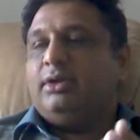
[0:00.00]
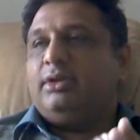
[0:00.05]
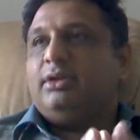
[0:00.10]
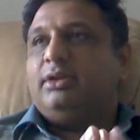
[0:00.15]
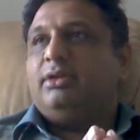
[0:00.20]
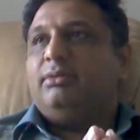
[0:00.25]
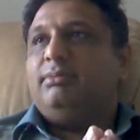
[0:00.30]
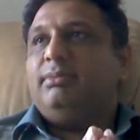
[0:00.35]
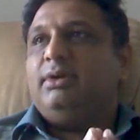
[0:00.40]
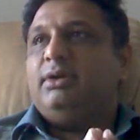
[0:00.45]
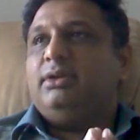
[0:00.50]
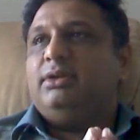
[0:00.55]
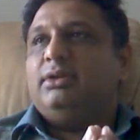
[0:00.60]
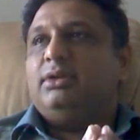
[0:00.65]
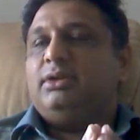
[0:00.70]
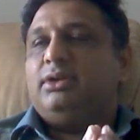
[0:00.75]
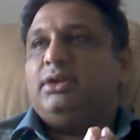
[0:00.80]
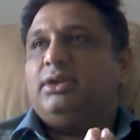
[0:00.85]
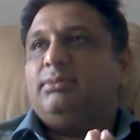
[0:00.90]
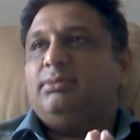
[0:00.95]
The
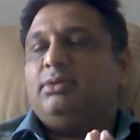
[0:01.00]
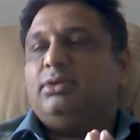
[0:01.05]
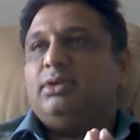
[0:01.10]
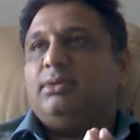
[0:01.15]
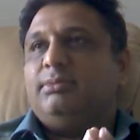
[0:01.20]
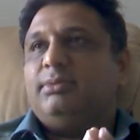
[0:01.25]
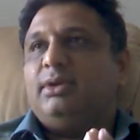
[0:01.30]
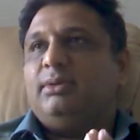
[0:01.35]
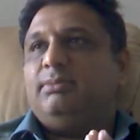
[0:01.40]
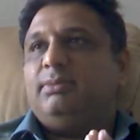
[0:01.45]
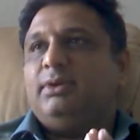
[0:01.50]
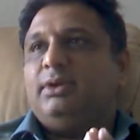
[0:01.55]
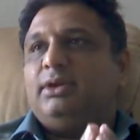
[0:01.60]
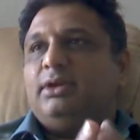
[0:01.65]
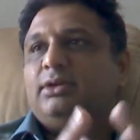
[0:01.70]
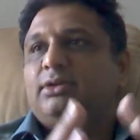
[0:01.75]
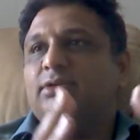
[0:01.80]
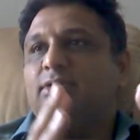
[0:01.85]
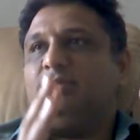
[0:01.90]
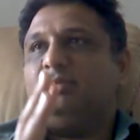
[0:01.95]
major table of the
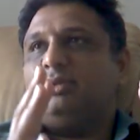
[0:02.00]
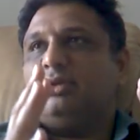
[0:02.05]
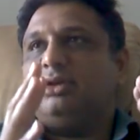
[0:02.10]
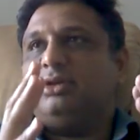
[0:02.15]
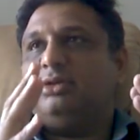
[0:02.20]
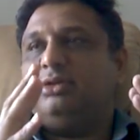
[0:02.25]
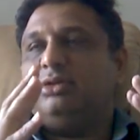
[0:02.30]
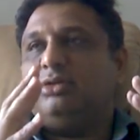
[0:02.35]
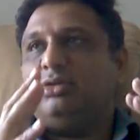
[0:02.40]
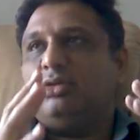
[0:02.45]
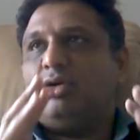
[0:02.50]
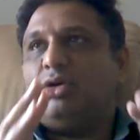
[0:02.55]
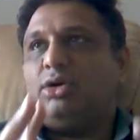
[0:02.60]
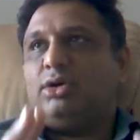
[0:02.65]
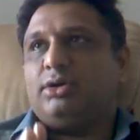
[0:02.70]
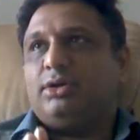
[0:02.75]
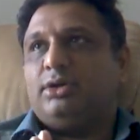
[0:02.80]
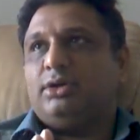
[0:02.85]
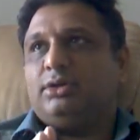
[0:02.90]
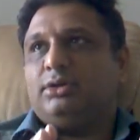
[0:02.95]
applications are the
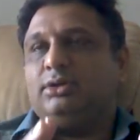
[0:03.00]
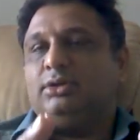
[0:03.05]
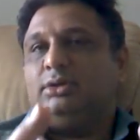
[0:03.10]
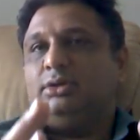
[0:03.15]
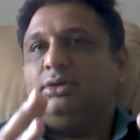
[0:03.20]
order,